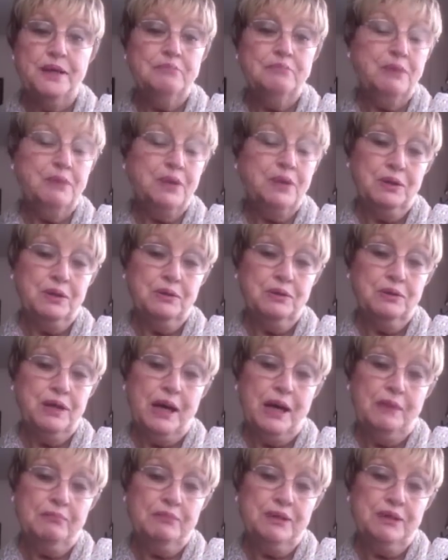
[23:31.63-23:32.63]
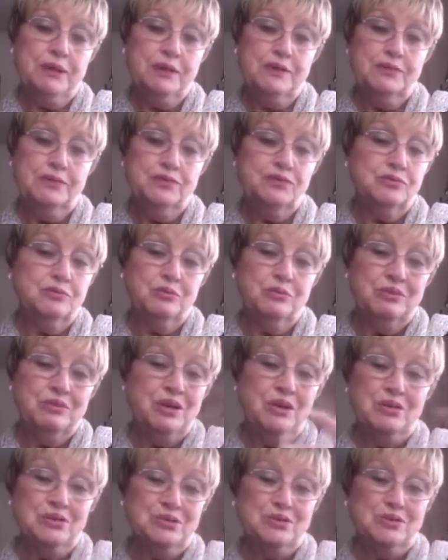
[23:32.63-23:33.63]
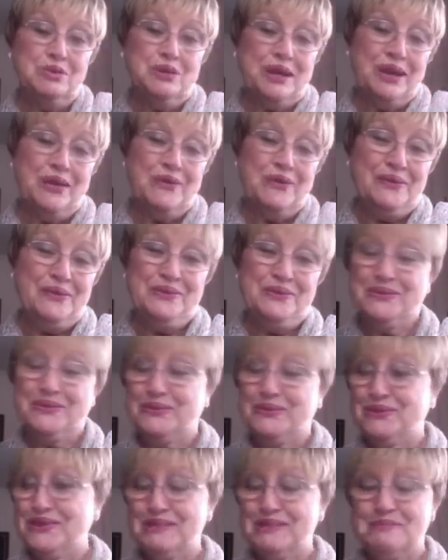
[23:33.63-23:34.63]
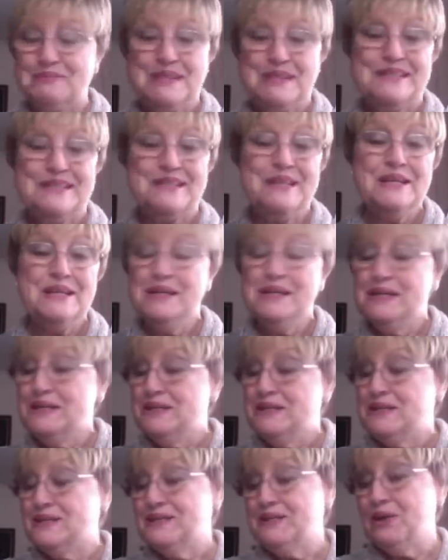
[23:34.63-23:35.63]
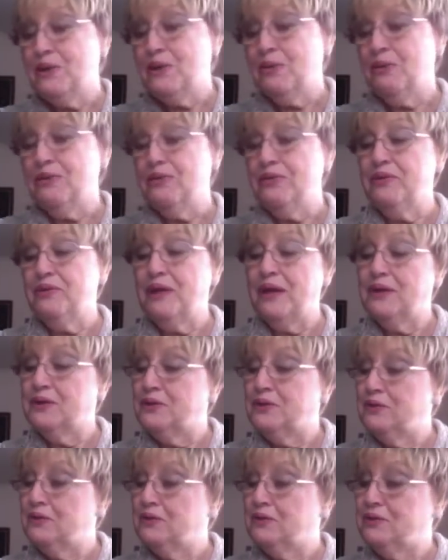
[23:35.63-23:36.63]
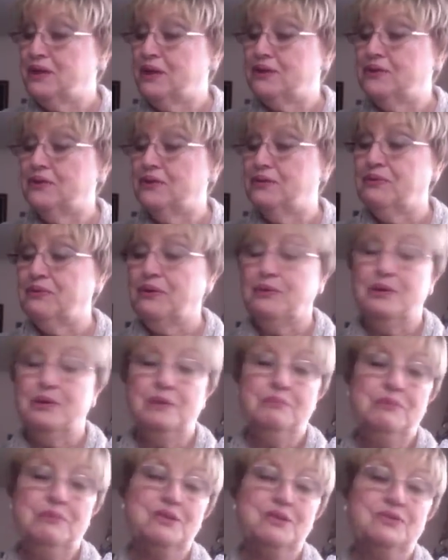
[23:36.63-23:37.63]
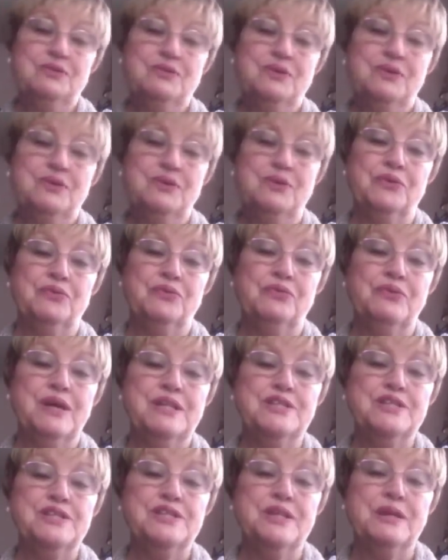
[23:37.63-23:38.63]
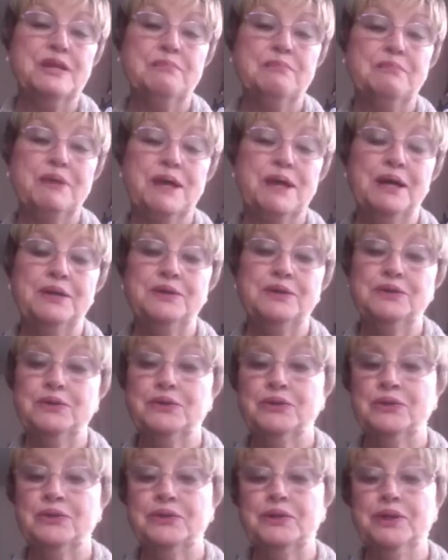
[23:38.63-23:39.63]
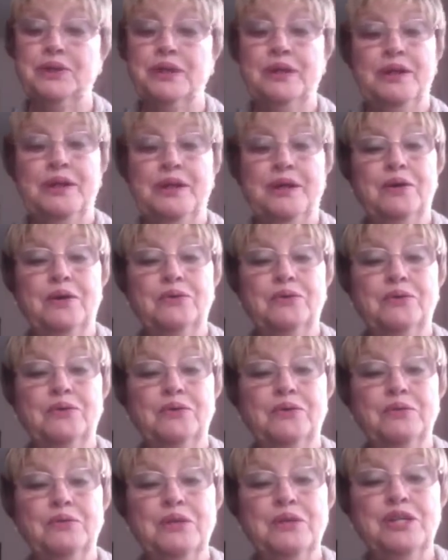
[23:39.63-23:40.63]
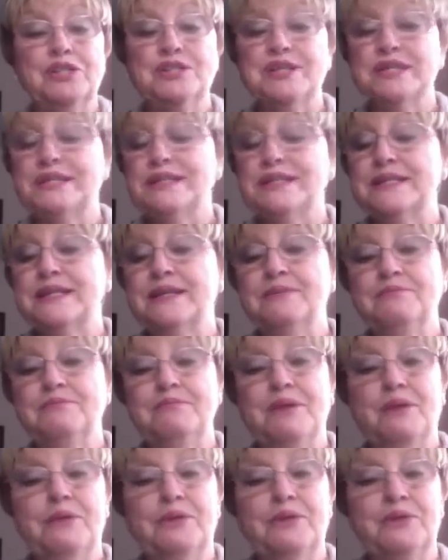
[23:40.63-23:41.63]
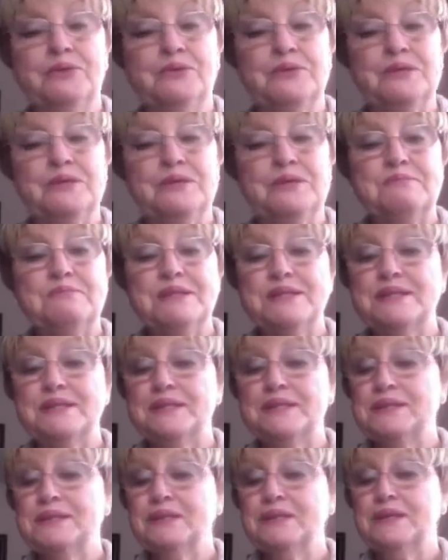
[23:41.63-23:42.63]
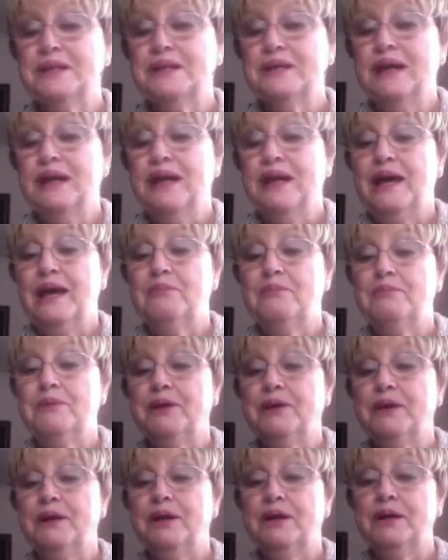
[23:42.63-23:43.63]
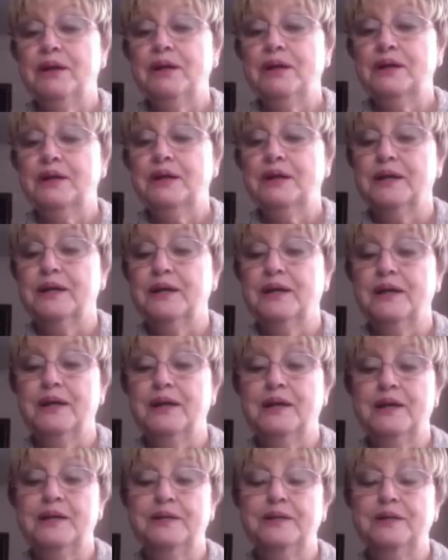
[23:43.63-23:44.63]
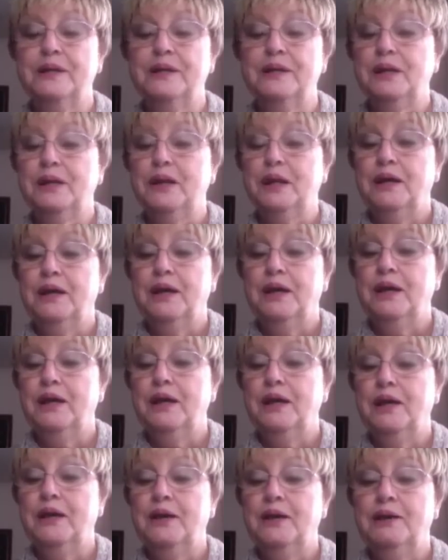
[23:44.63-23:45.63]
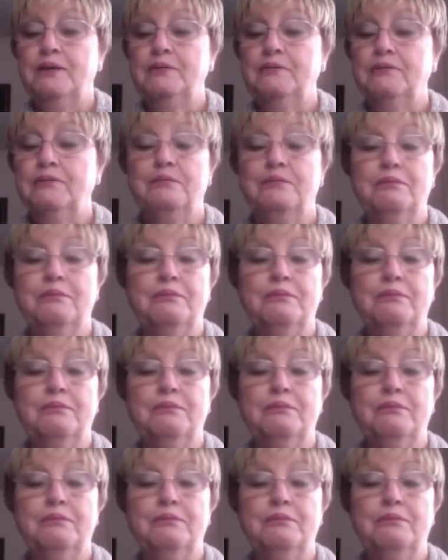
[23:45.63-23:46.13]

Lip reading: be happy together in Christmas. So thank you very much for your friendship and your good wishes, and Merry Christmas and Happy Hanukkah and